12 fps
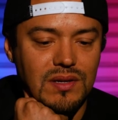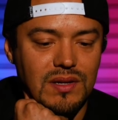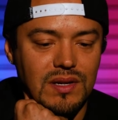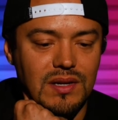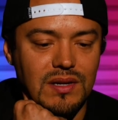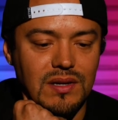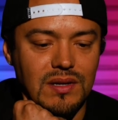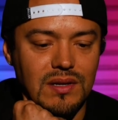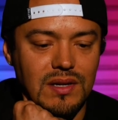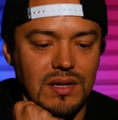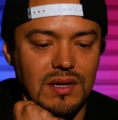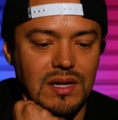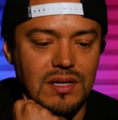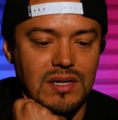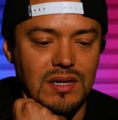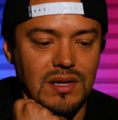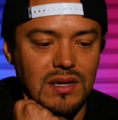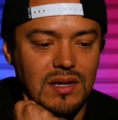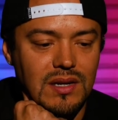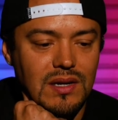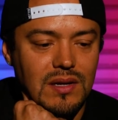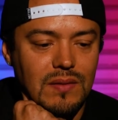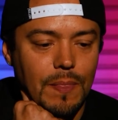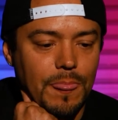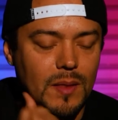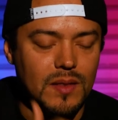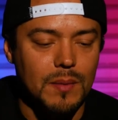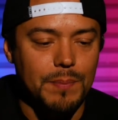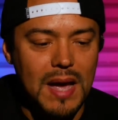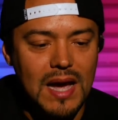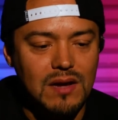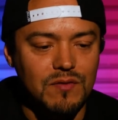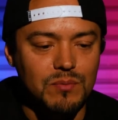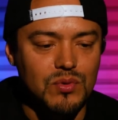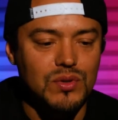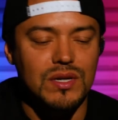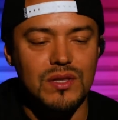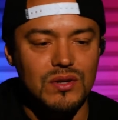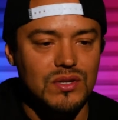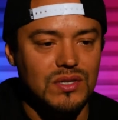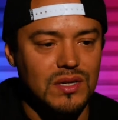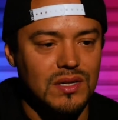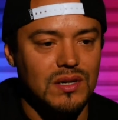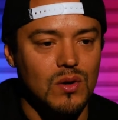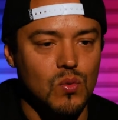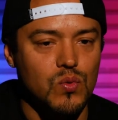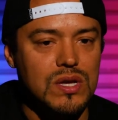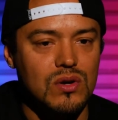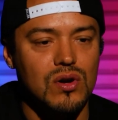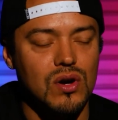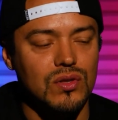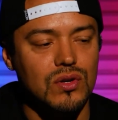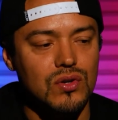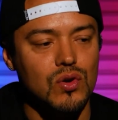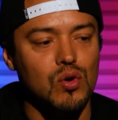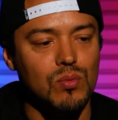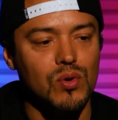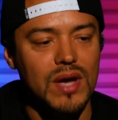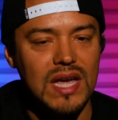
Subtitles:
in London, at the back of Buddha, there's a wheel called the Noble